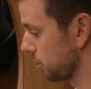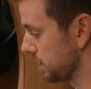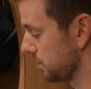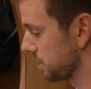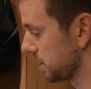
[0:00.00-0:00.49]
go
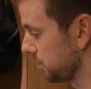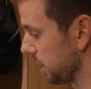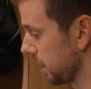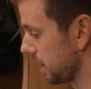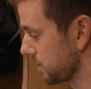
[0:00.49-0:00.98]
deep into the
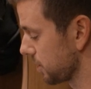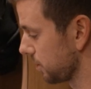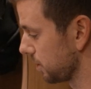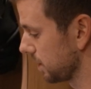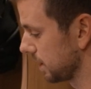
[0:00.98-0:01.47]
playoffs.
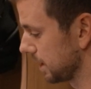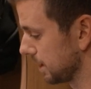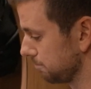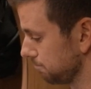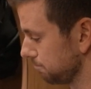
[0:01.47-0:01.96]
So,
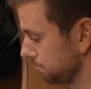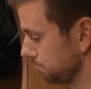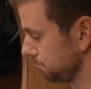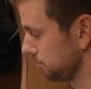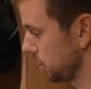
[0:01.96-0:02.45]

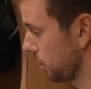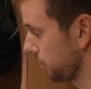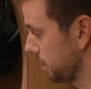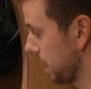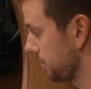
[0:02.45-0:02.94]
you know,
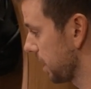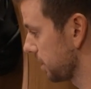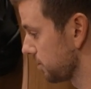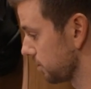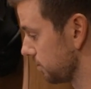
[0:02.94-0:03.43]
for me, I haven't
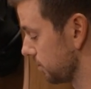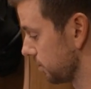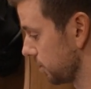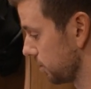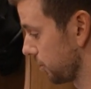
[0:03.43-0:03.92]
had
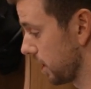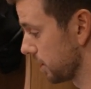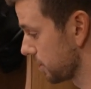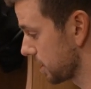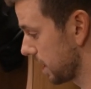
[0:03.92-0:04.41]
great
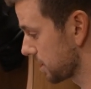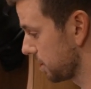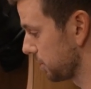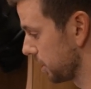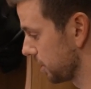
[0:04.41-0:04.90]
years the last
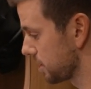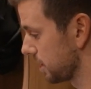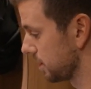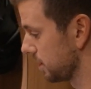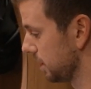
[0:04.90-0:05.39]
couple of years, and